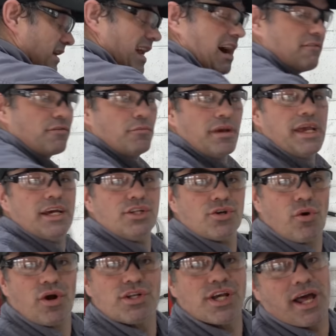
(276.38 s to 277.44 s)
Now for me in
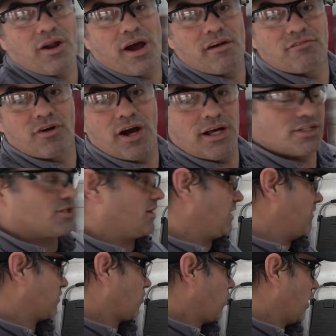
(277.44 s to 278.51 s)
Georgia, I don't have rust, so I
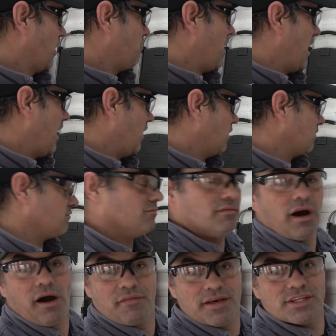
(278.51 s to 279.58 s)
don't have to worry about,
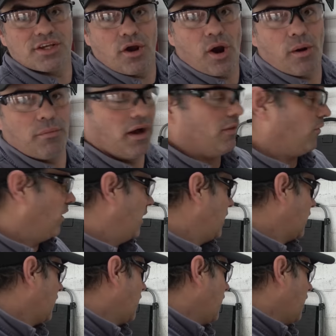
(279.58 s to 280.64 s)
on this car, by the way.
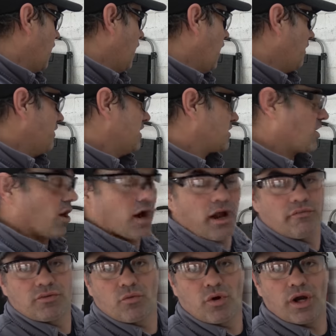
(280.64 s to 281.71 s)
On this car, I don't
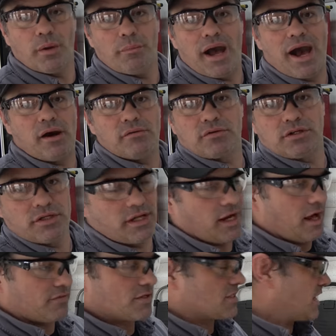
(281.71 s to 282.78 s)
have to worry about cleaning
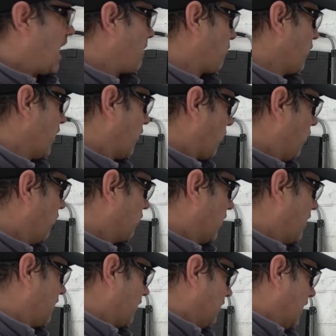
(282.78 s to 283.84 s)
out the snap ring groove or
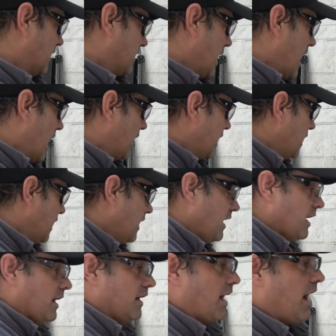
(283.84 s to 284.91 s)
anything like that.
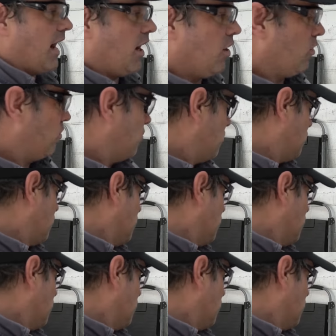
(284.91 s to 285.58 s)
Now,